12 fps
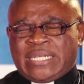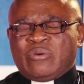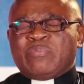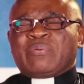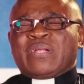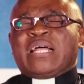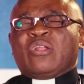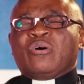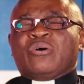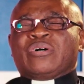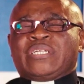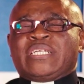We pray that,
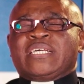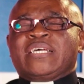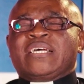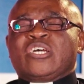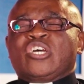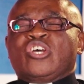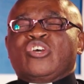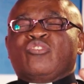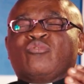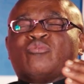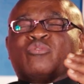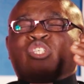Lord,
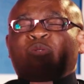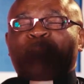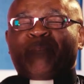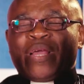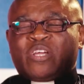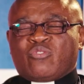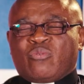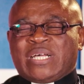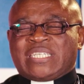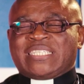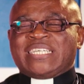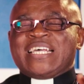you will speak to
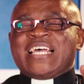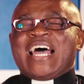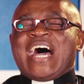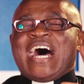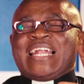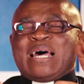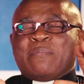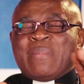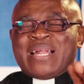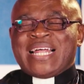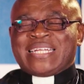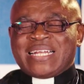us and
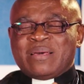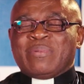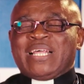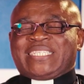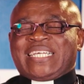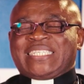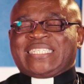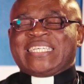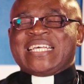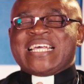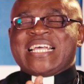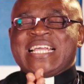abundantly bless us
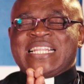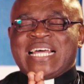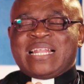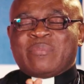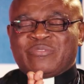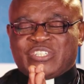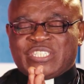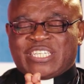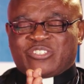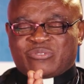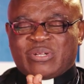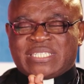in the name of
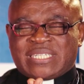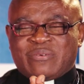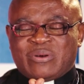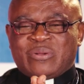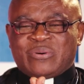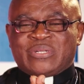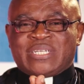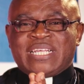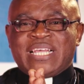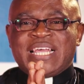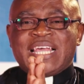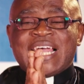Jesus Christ our Lord.
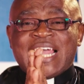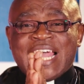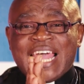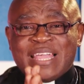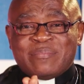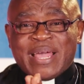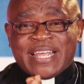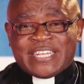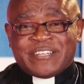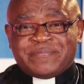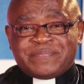Amen.